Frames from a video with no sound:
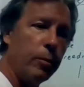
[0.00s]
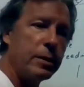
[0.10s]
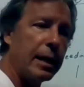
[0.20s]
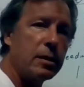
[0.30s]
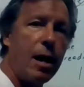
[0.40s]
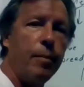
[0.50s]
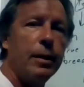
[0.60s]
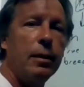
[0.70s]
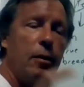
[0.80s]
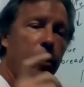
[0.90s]
homozygous
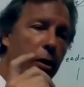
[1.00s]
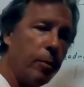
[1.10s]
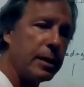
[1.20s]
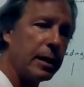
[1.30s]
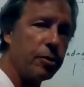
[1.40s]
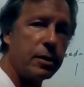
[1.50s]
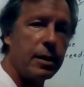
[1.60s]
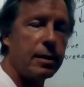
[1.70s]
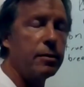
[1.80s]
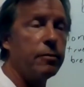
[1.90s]
dominant, homozygous
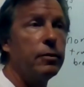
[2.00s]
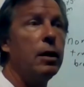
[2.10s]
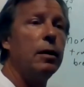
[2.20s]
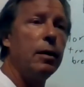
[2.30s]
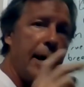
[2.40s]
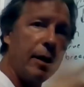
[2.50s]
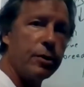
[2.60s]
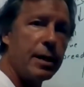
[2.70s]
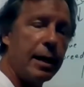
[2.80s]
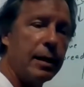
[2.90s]
recessive,
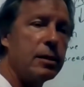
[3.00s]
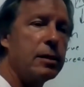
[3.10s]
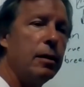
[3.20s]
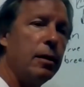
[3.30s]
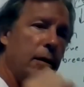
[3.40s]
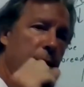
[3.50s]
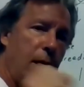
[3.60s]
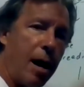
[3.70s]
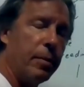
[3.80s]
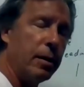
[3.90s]
heterozygous
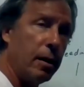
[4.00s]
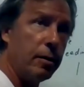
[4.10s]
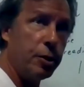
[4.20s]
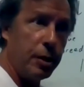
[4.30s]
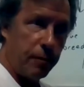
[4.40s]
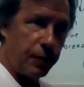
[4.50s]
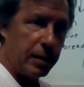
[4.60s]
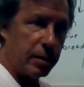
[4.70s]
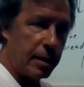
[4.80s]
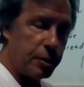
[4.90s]
dominant
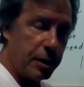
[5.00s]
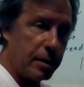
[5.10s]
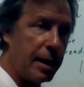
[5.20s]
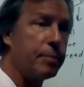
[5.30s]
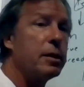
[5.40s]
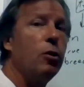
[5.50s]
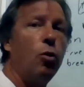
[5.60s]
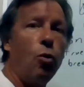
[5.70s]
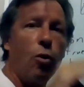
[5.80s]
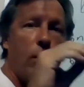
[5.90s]
genotypes,
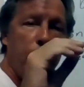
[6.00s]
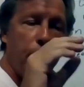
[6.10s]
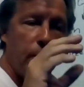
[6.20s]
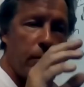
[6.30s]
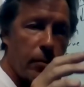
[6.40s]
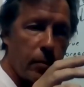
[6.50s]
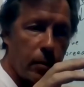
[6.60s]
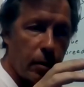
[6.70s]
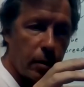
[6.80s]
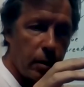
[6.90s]
or
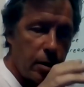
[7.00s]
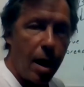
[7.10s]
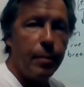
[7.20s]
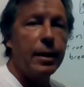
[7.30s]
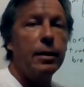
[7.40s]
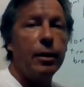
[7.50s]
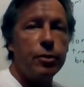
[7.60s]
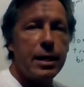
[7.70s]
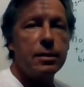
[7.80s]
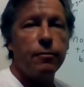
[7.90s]
dominant and
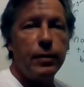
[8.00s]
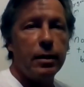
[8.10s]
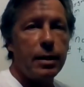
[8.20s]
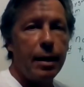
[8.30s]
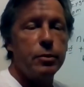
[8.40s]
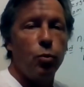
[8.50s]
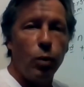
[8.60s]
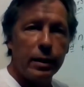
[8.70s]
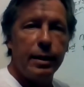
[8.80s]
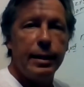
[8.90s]
recessive phenotypes.
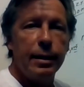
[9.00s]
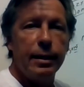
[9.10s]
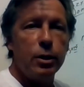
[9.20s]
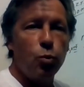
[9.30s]
What did he get in